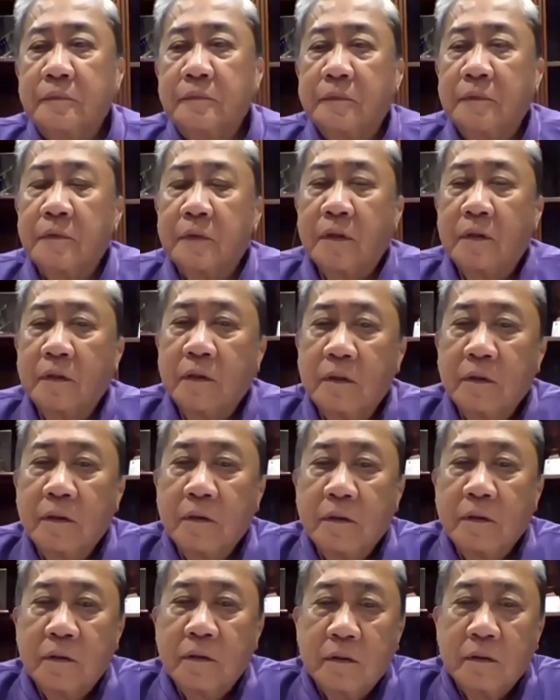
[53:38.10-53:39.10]
yung
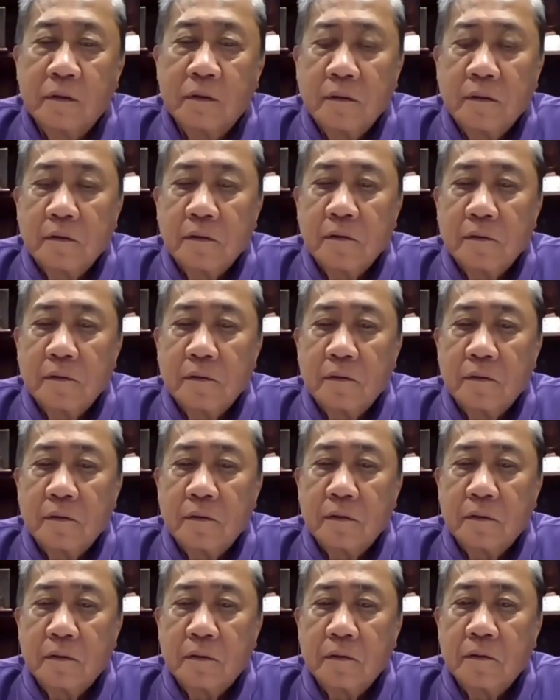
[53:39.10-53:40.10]

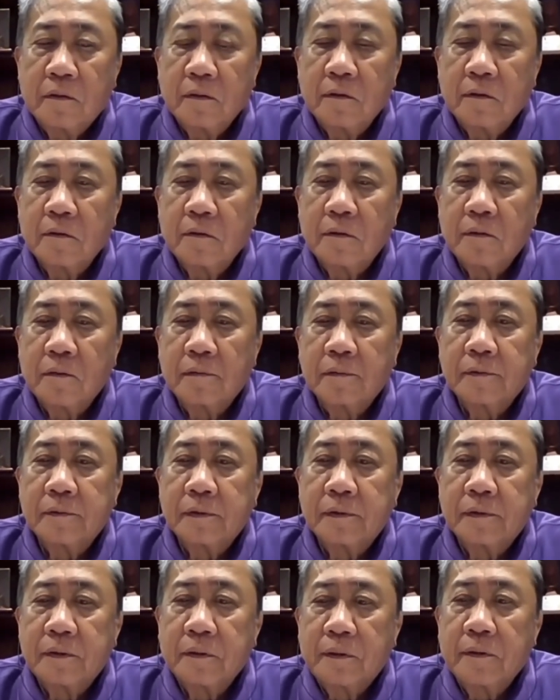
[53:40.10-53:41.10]
schedule mo
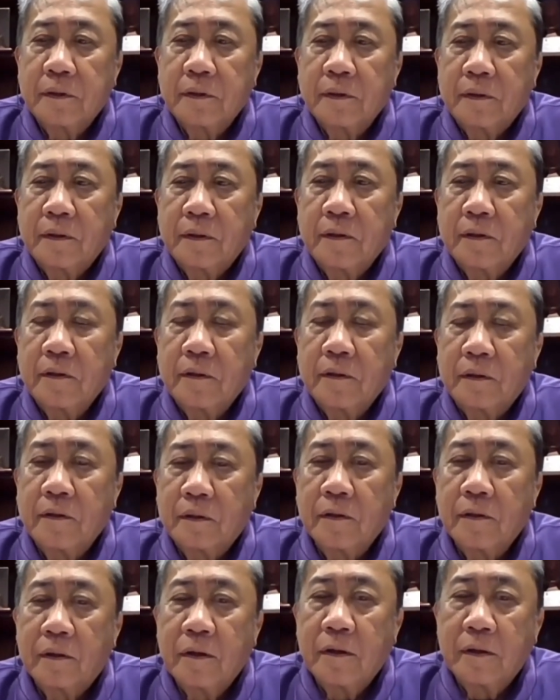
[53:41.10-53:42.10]
para
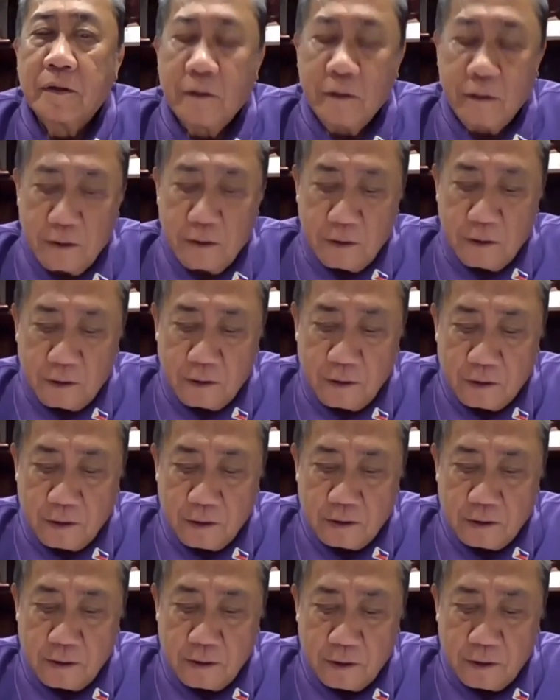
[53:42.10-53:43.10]
makasama ako. I'd be
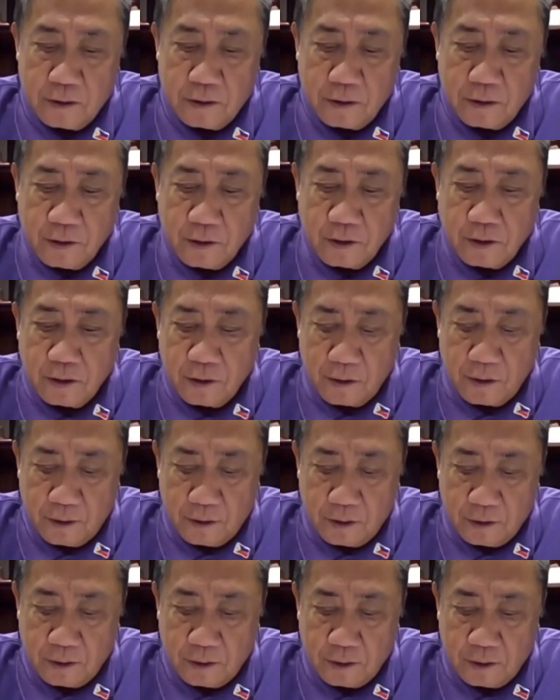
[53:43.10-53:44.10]
happy to join
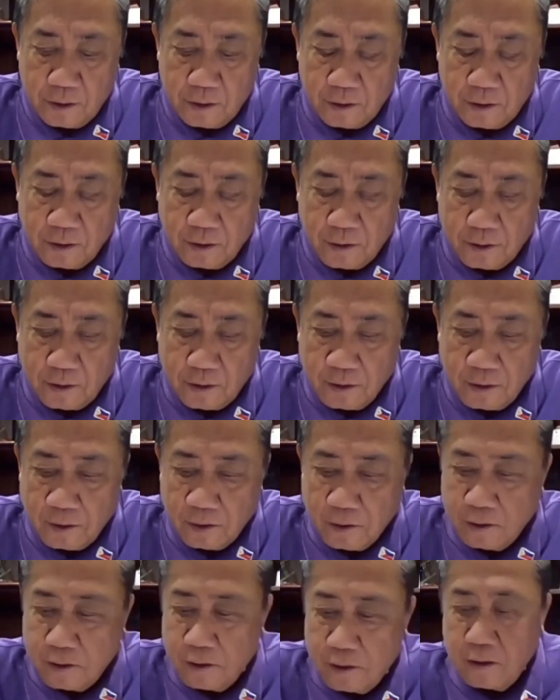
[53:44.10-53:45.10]
you
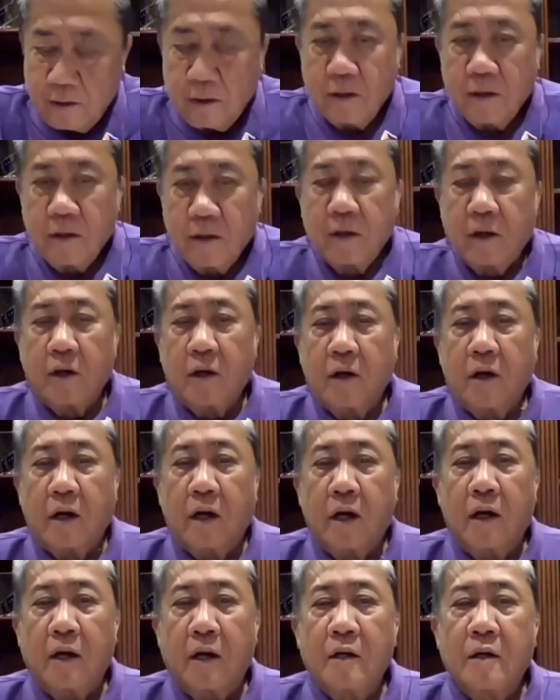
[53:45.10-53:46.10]
sa nagawa
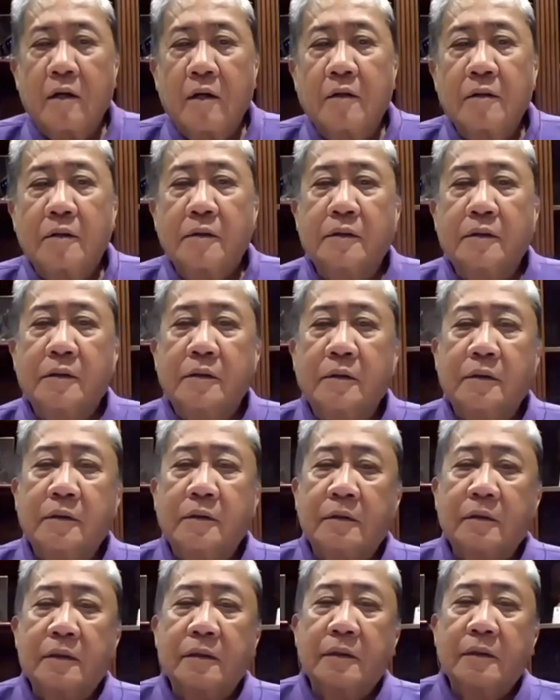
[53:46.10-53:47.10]
mo para sa
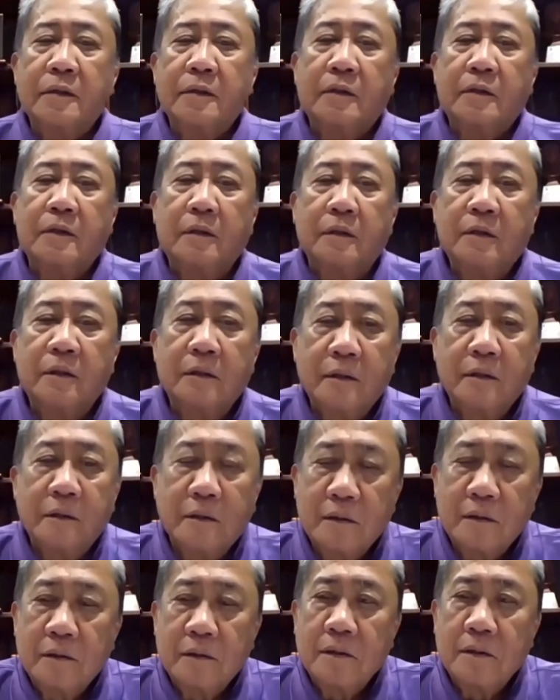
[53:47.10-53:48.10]
bayan.
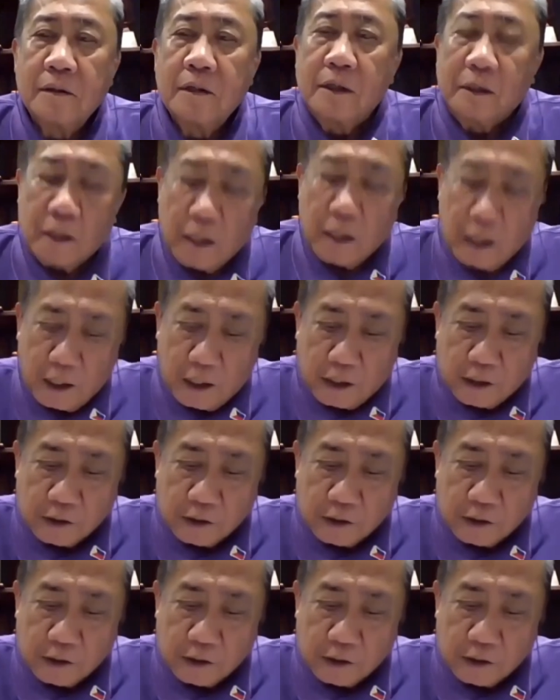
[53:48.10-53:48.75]
Well, anyway.